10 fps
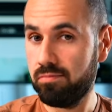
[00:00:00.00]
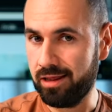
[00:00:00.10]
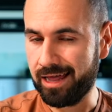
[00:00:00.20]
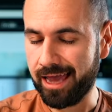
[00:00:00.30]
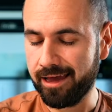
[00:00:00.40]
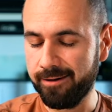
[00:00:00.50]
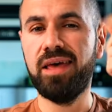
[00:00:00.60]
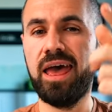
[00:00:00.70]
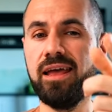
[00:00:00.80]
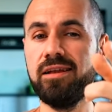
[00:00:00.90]
like
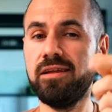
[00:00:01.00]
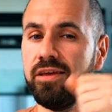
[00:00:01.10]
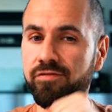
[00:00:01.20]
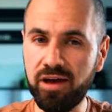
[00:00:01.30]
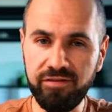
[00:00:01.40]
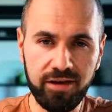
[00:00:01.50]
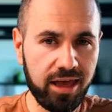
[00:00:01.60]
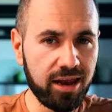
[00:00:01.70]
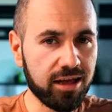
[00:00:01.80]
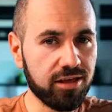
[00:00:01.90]
and if you have
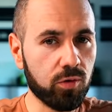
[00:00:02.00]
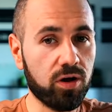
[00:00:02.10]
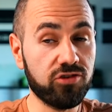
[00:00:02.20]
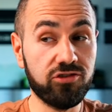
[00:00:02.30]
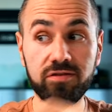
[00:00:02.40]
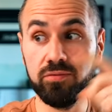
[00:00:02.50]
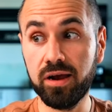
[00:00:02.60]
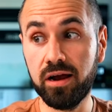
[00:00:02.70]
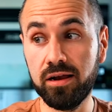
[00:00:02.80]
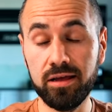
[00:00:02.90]
any other questions
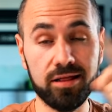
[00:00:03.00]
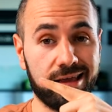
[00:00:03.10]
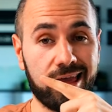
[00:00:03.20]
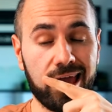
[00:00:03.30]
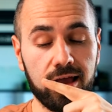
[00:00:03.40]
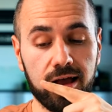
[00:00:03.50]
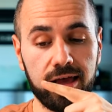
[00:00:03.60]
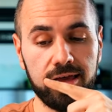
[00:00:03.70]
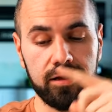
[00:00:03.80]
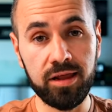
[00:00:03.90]
regarding the
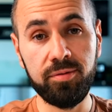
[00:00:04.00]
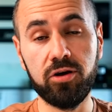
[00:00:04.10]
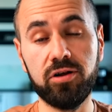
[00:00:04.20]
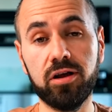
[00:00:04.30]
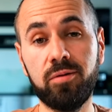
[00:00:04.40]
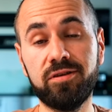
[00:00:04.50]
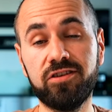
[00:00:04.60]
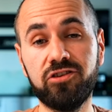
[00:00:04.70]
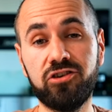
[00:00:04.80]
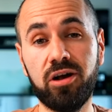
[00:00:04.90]
Genkai, let me know in the comment
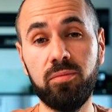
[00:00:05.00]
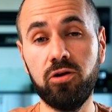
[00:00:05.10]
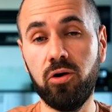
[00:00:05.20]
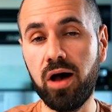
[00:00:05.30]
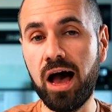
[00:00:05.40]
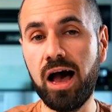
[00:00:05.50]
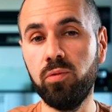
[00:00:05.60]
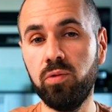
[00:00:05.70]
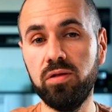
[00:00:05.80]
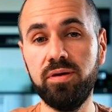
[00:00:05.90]
section down below. I
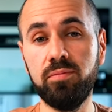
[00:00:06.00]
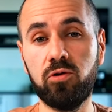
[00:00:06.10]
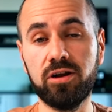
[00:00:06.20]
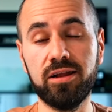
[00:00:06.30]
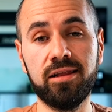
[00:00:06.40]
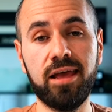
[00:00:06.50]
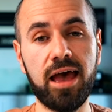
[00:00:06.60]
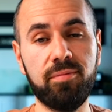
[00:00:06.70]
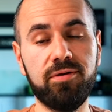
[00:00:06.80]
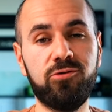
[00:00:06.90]
will be more than
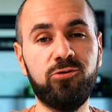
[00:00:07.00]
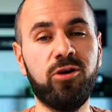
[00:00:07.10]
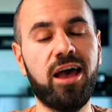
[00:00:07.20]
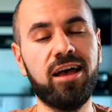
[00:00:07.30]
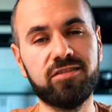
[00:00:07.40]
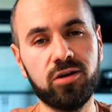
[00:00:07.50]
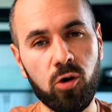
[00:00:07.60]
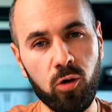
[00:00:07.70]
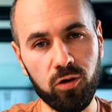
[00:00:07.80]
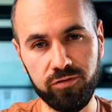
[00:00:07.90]
happy to answer
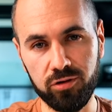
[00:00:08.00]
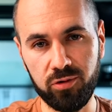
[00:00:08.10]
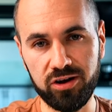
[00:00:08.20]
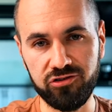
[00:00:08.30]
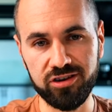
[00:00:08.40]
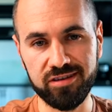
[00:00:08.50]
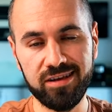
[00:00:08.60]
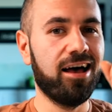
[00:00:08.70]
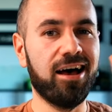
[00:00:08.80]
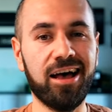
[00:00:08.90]
all of your questions.
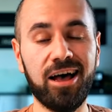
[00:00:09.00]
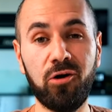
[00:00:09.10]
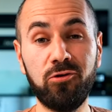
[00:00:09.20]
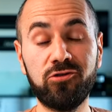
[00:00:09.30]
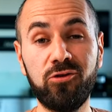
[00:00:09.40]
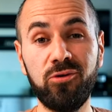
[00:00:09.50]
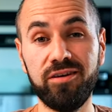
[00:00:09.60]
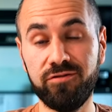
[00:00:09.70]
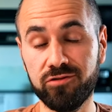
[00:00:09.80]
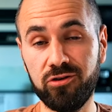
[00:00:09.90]
Uh, also,
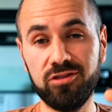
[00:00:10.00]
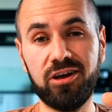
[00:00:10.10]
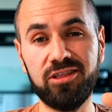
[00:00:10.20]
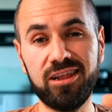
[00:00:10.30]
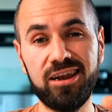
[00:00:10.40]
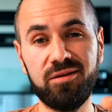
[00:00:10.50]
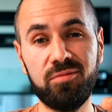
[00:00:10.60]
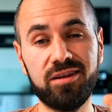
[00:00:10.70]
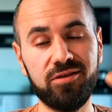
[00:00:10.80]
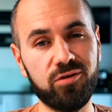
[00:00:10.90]
if you scroll down a little
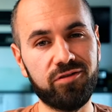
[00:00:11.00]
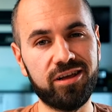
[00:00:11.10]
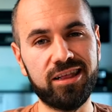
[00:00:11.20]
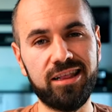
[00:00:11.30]
bit, you'll find the